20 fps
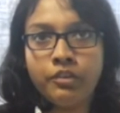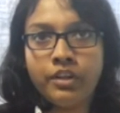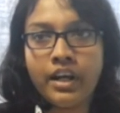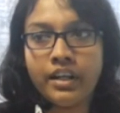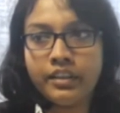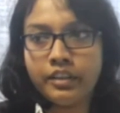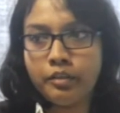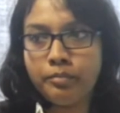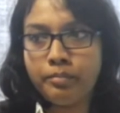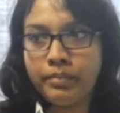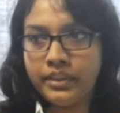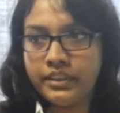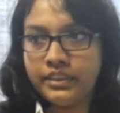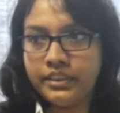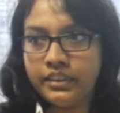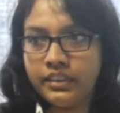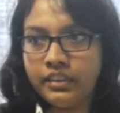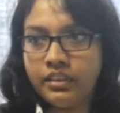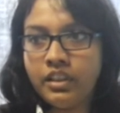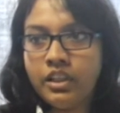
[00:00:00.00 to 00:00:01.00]
for other
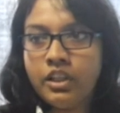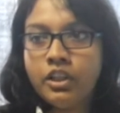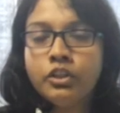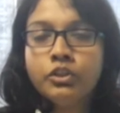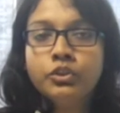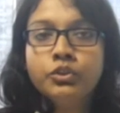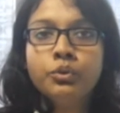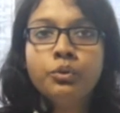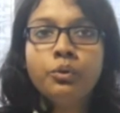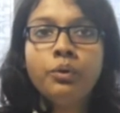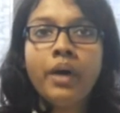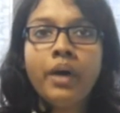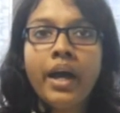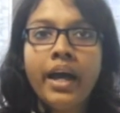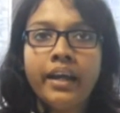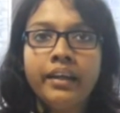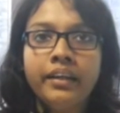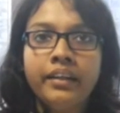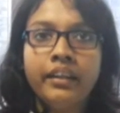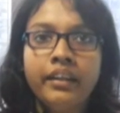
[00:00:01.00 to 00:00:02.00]
person.
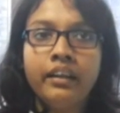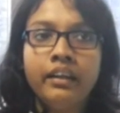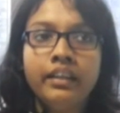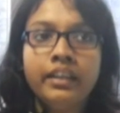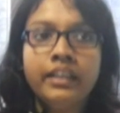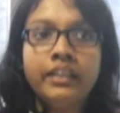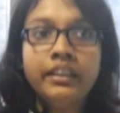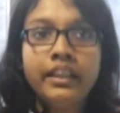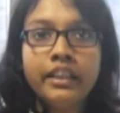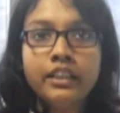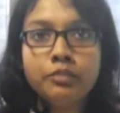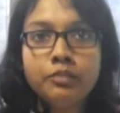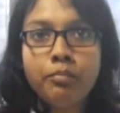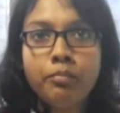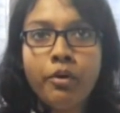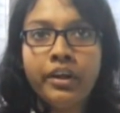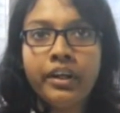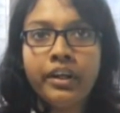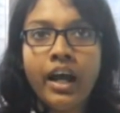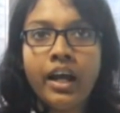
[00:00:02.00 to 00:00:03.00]
So, and in this
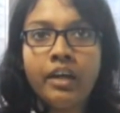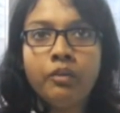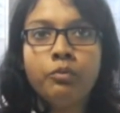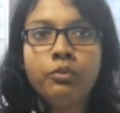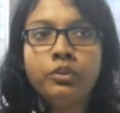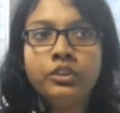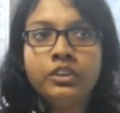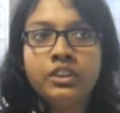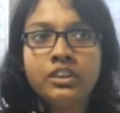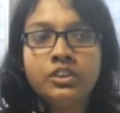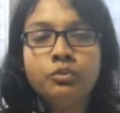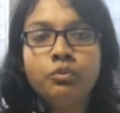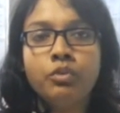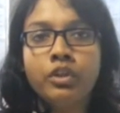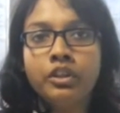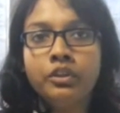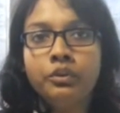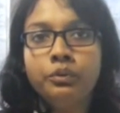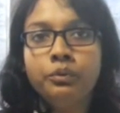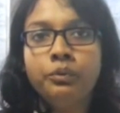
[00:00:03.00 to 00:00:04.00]
point I would just
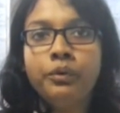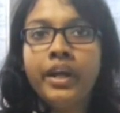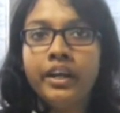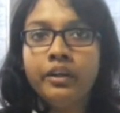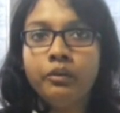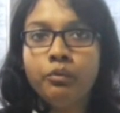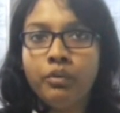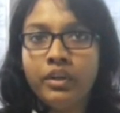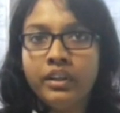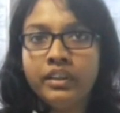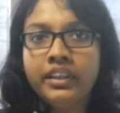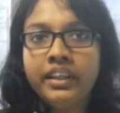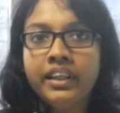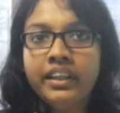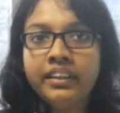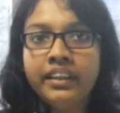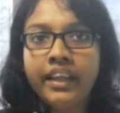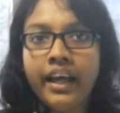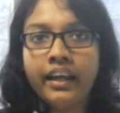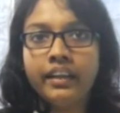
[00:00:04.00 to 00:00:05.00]
want to add one
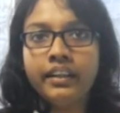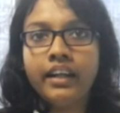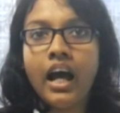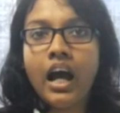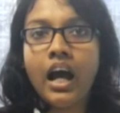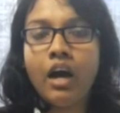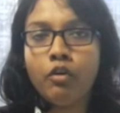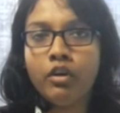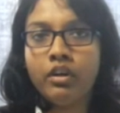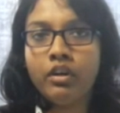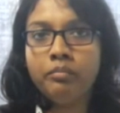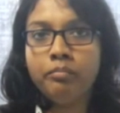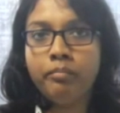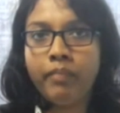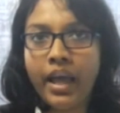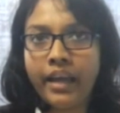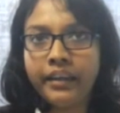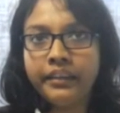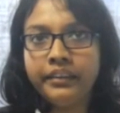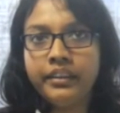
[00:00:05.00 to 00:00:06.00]
thing, that our
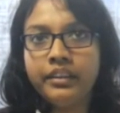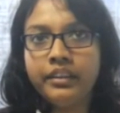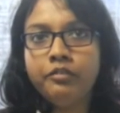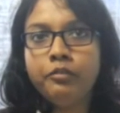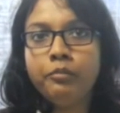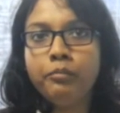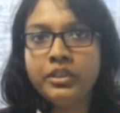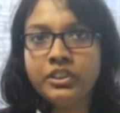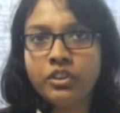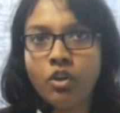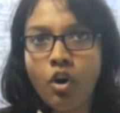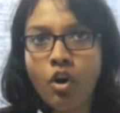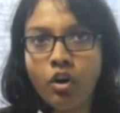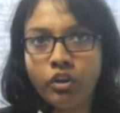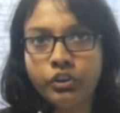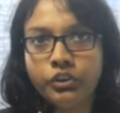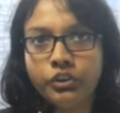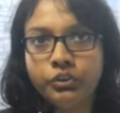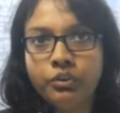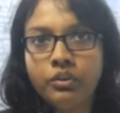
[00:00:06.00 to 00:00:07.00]
plaintiff Miss
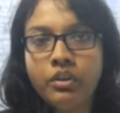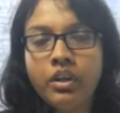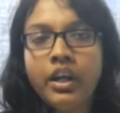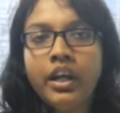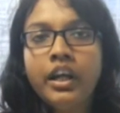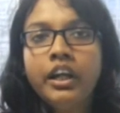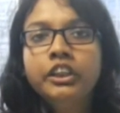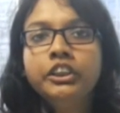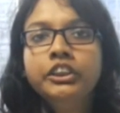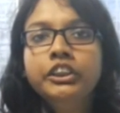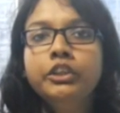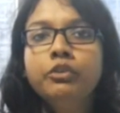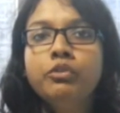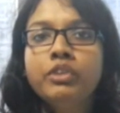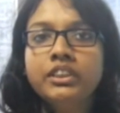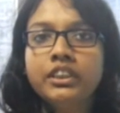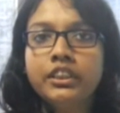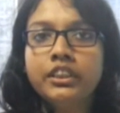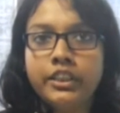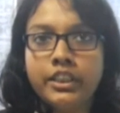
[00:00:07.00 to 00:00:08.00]
Hackshaw,
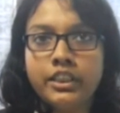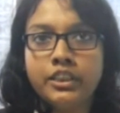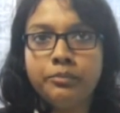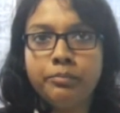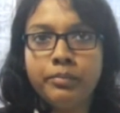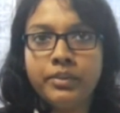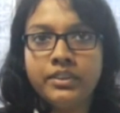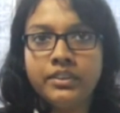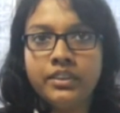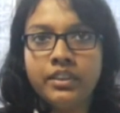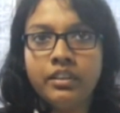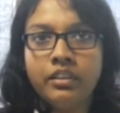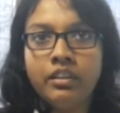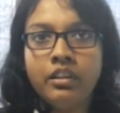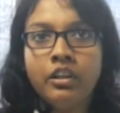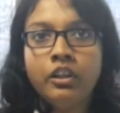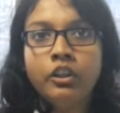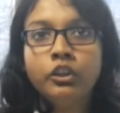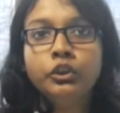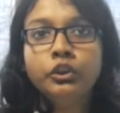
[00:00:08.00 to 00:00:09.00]
she was a
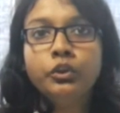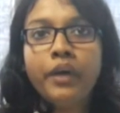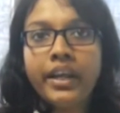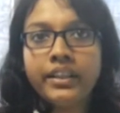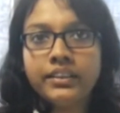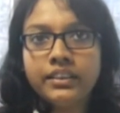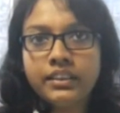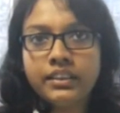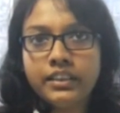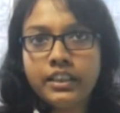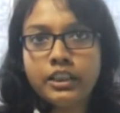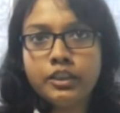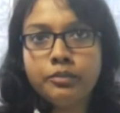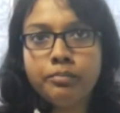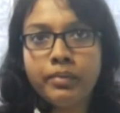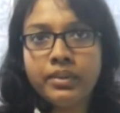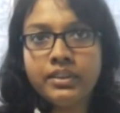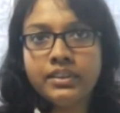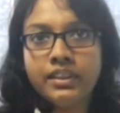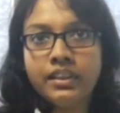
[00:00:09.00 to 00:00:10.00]
trespasser. So as a
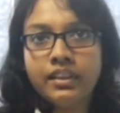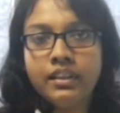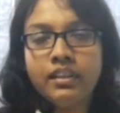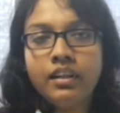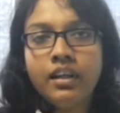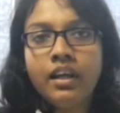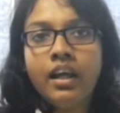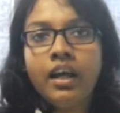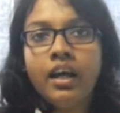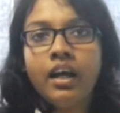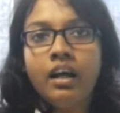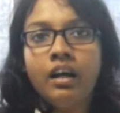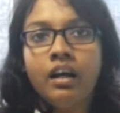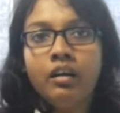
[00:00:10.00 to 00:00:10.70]
trespasser,